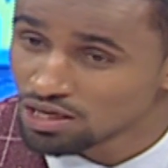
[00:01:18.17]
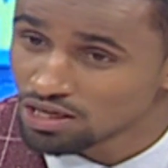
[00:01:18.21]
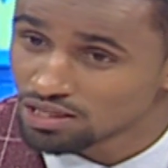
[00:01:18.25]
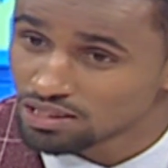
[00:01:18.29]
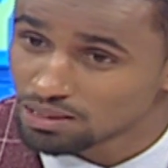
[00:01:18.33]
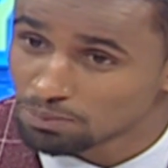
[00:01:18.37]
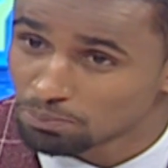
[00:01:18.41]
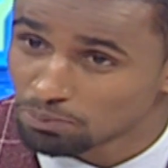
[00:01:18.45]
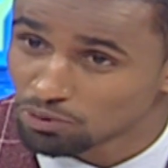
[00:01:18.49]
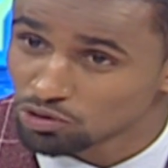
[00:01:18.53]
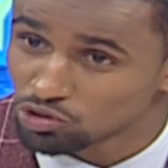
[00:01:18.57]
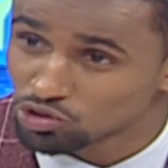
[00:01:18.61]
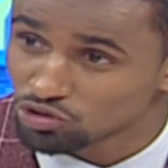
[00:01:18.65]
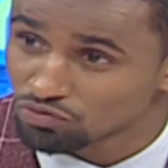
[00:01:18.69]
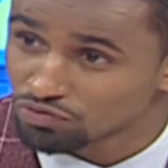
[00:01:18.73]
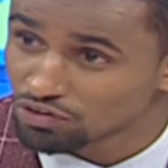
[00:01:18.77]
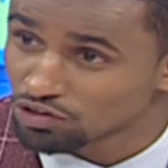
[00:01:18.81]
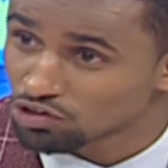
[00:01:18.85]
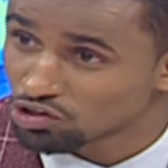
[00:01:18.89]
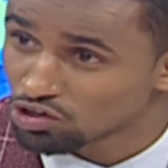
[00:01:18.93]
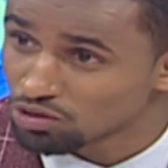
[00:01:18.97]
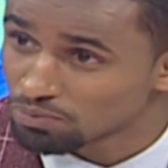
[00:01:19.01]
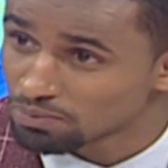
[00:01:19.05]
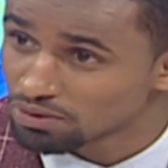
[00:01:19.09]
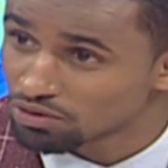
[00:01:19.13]
the point of
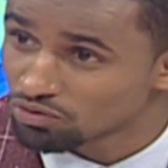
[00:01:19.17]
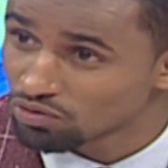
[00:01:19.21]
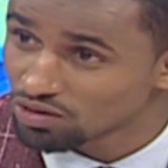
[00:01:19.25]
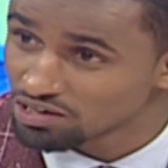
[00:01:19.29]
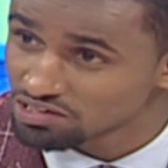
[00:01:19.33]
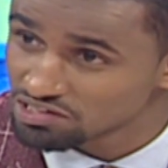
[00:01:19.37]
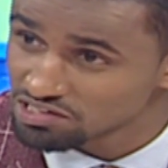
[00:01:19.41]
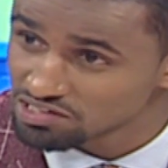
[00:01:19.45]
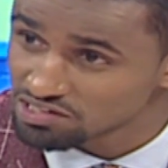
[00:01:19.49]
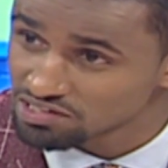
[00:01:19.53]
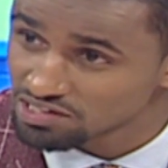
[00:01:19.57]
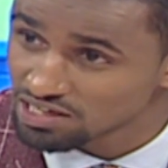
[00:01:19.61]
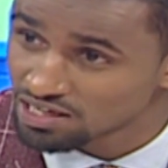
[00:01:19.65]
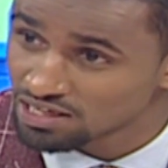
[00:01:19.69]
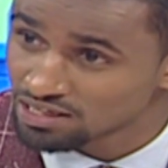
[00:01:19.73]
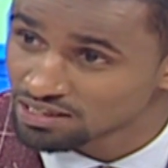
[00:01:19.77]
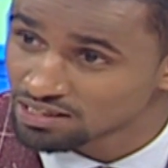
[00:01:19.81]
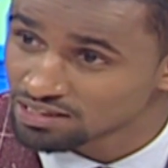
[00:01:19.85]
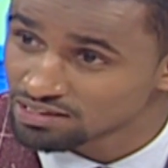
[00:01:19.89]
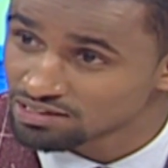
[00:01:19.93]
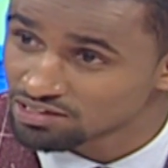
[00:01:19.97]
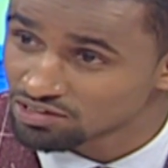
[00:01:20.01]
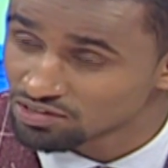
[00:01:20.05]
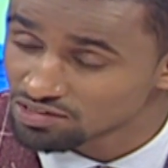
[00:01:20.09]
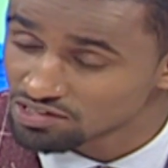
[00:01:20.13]
economic crisis and
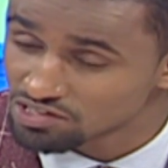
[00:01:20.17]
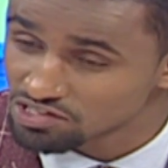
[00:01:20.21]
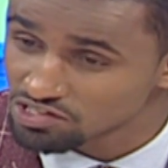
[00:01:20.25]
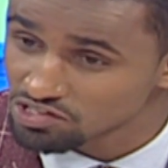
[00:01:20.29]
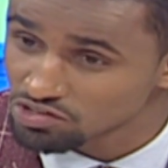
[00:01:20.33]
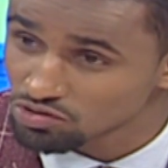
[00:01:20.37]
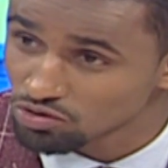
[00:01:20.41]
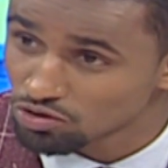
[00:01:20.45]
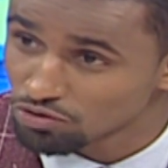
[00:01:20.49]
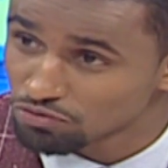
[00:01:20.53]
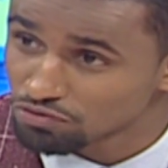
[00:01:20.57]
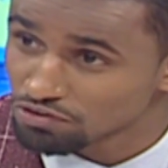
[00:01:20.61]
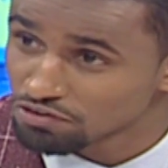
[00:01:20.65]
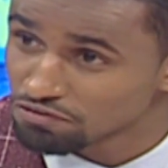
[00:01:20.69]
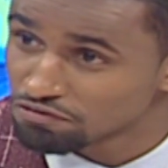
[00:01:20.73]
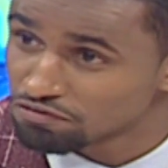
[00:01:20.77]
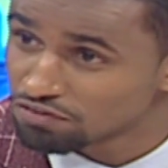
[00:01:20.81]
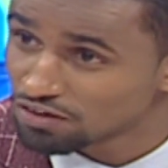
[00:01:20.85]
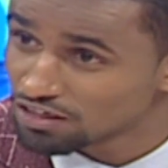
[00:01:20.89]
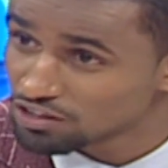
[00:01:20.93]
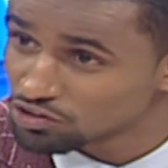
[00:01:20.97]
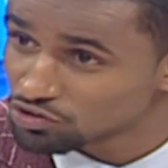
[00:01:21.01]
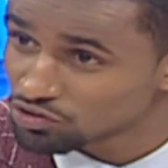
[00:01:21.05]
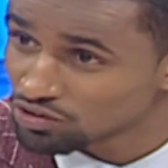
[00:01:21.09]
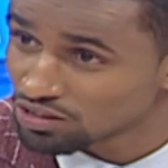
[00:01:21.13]
the risks of
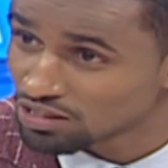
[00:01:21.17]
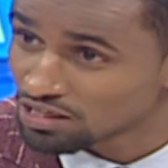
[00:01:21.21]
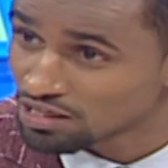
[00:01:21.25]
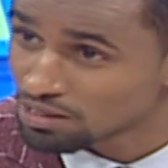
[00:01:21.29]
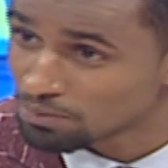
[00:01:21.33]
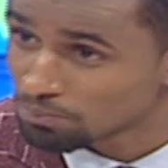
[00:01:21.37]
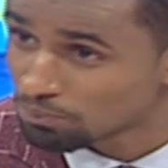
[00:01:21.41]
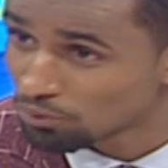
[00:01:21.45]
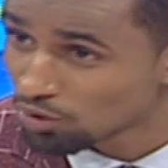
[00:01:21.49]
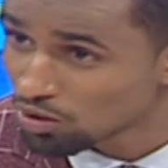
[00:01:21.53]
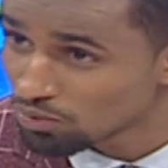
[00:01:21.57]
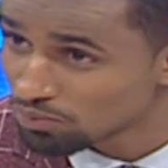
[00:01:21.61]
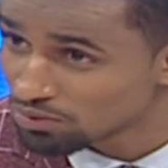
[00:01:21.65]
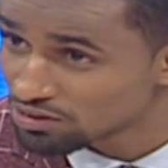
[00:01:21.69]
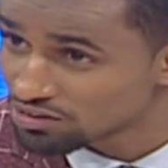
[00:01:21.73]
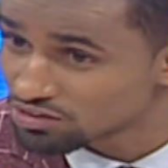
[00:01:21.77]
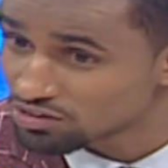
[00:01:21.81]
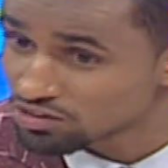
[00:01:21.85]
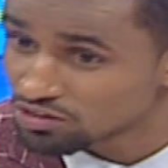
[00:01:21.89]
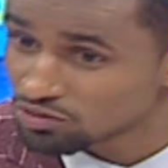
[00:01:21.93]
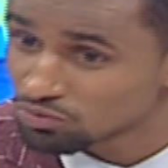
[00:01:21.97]
inflation and employment.